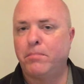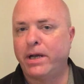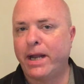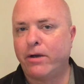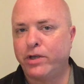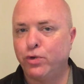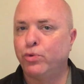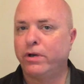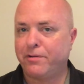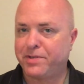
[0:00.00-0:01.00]
By now you
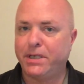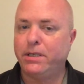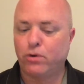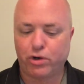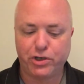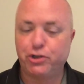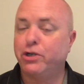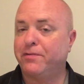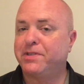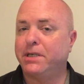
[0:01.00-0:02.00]
will have seen, or you
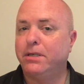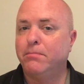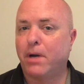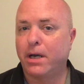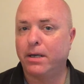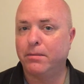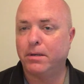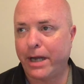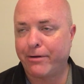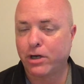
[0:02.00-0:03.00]
should have seen, my
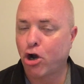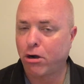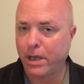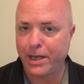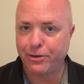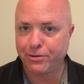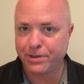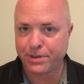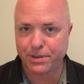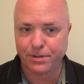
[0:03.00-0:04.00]
Eric Carl
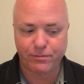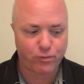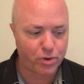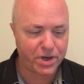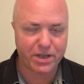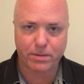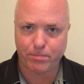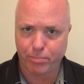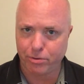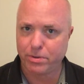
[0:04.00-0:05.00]
Anderson 40th
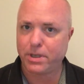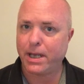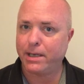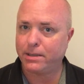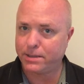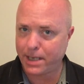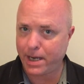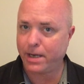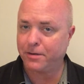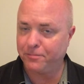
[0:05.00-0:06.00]
birthday
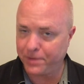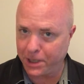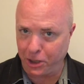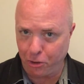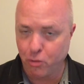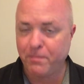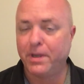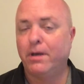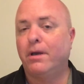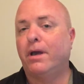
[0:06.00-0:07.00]
tag video.
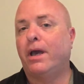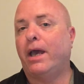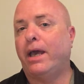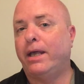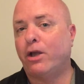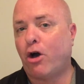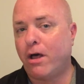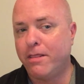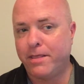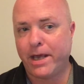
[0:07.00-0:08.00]
And
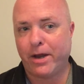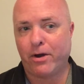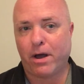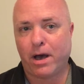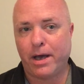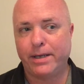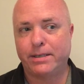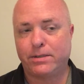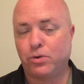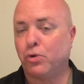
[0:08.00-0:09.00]
on there I
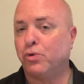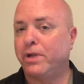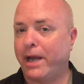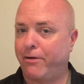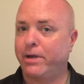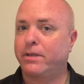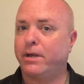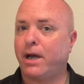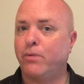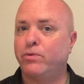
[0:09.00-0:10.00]
told Eric that I